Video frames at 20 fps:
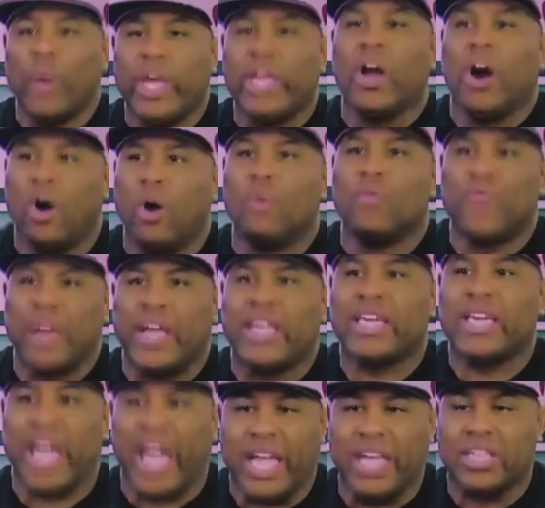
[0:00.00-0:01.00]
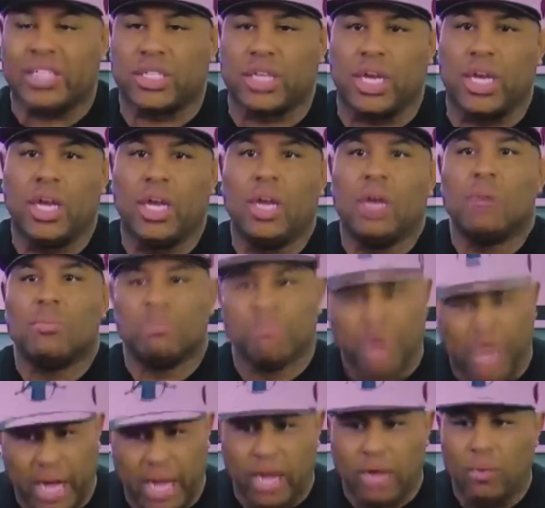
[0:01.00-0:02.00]
we on vacation.
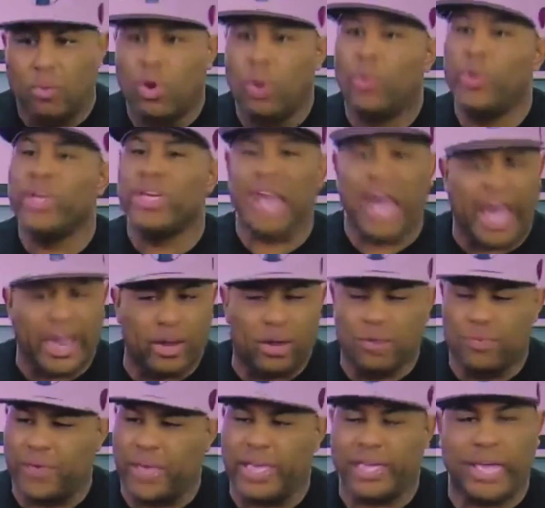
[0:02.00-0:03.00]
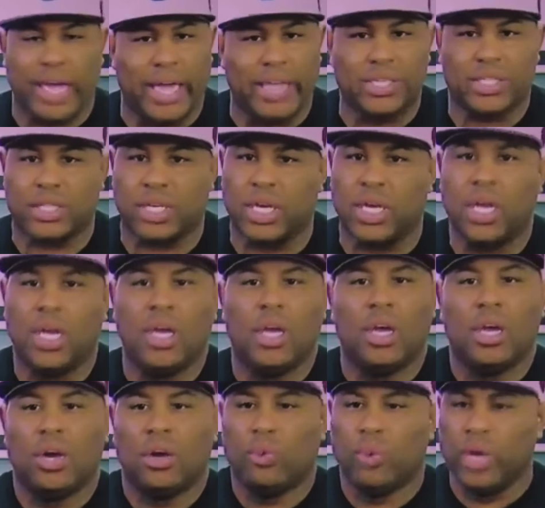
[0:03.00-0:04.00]
But when we not on vacation,
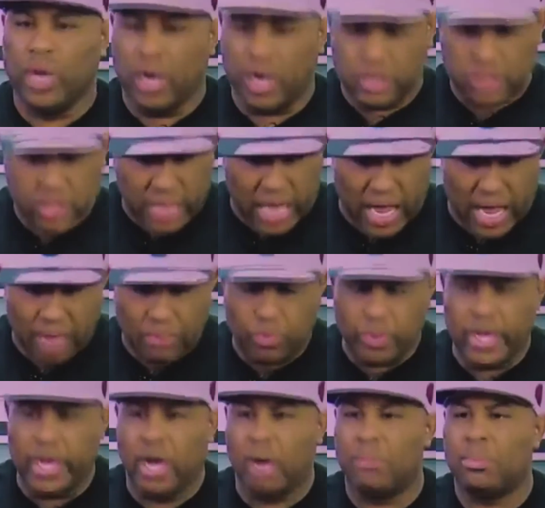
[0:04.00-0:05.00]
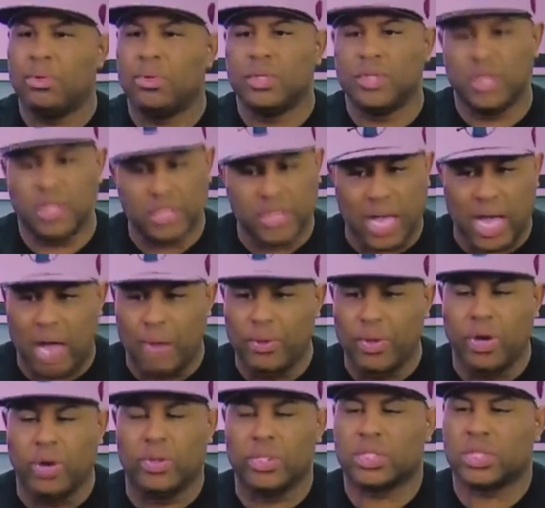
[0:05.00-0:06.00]
we up to the time
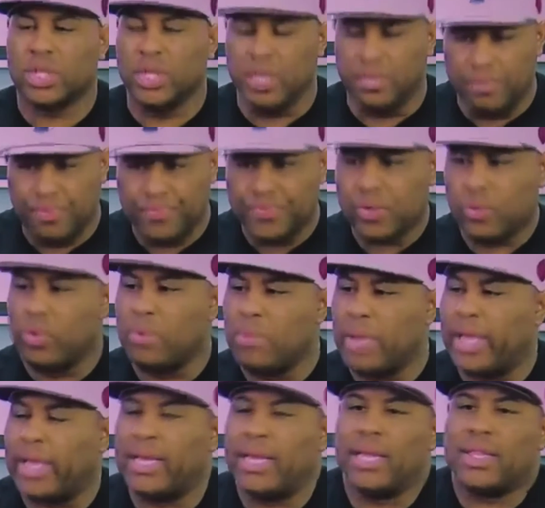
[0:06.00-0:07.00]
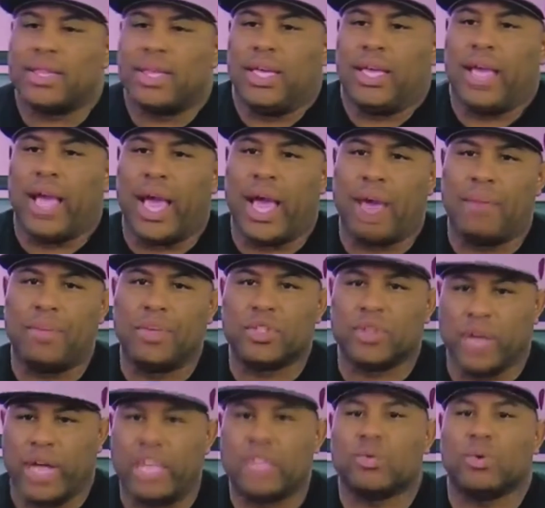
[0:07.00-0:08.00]
we go to sleep, we making that thing happen.
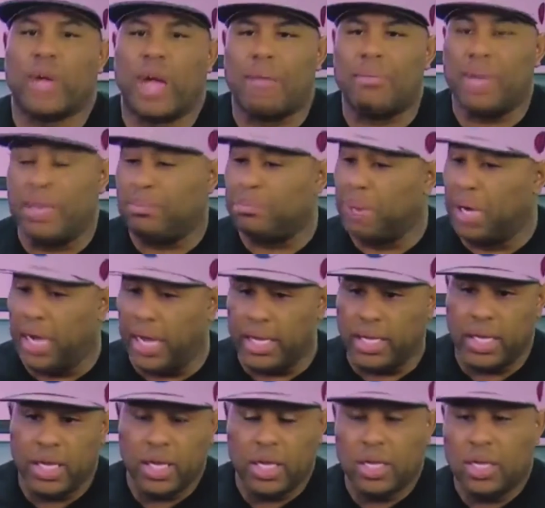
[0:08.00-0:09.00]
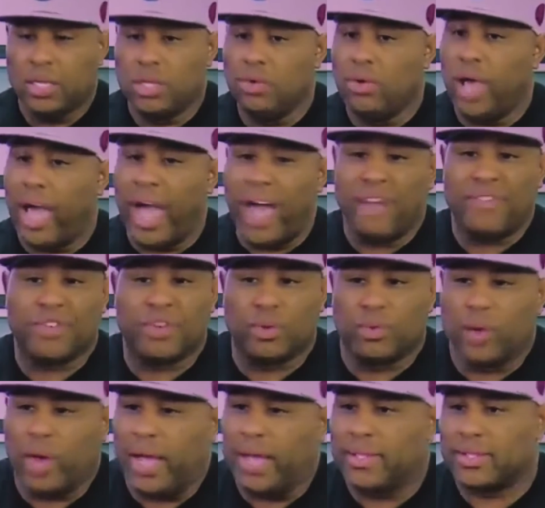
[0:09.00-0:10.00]
So that's what I mean. But you have to
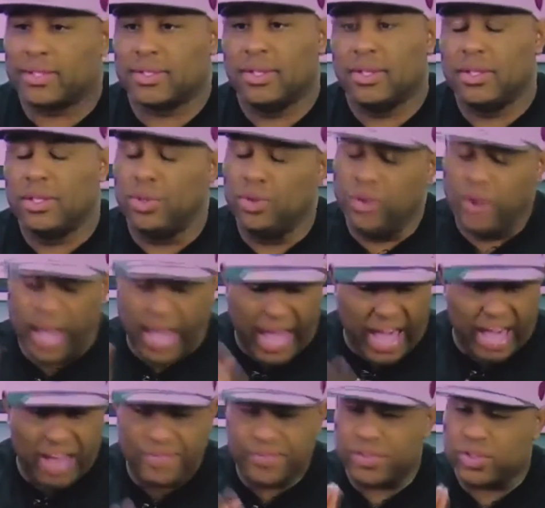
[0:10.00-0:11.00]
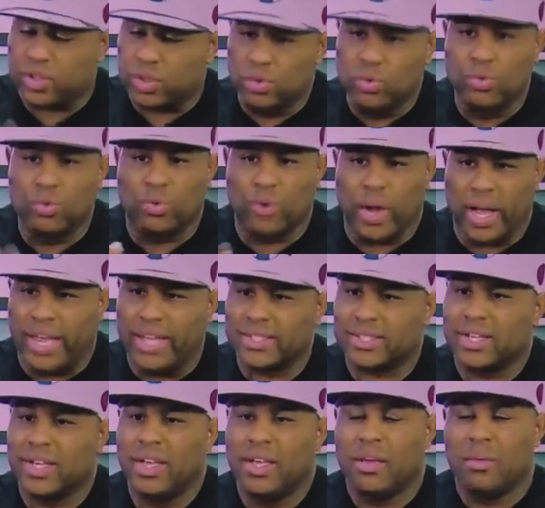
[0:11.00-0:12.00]
rest. You have to
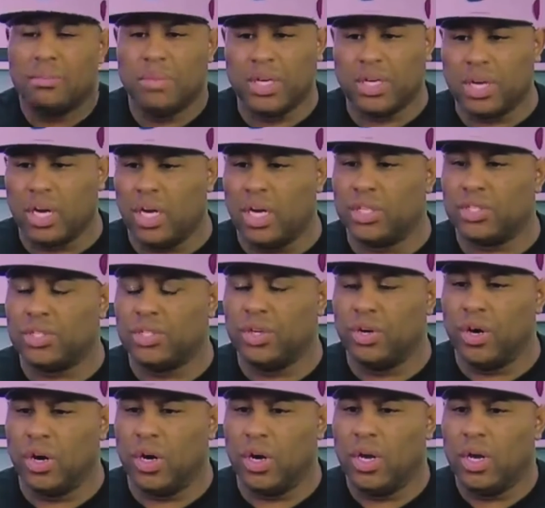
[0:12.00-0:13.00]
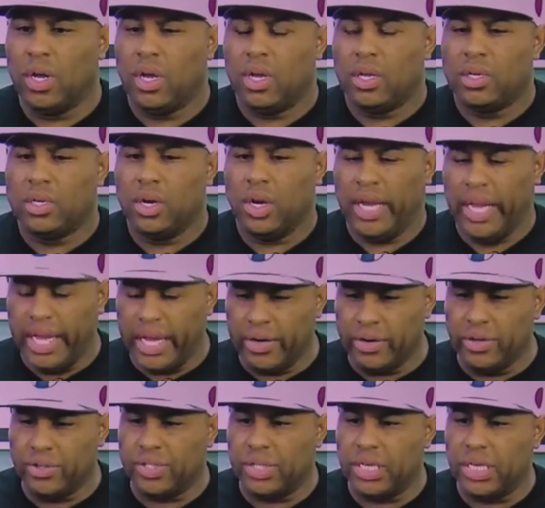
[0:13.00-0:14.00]
rest because your
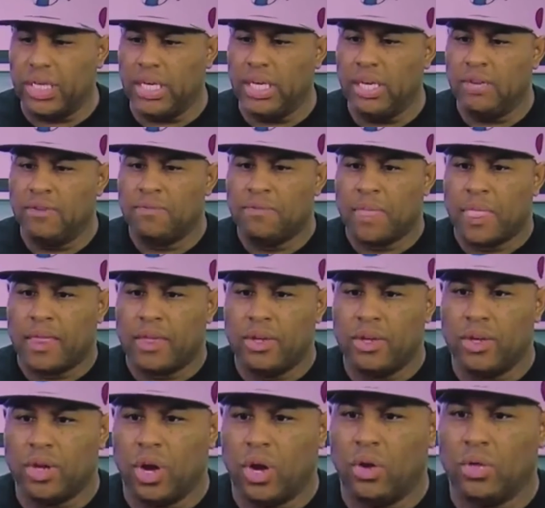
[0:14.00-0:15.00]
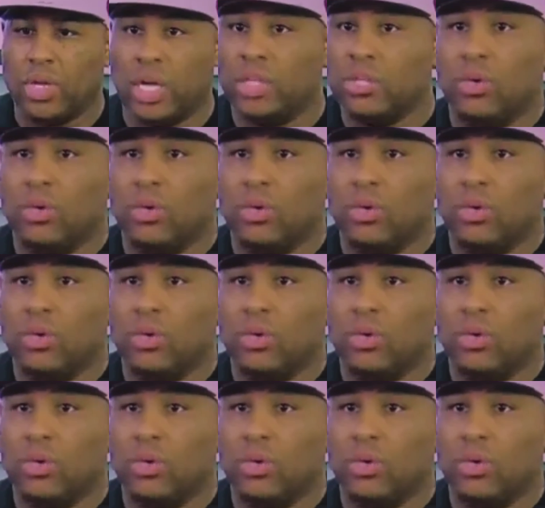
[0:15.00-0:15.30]
energy, you know,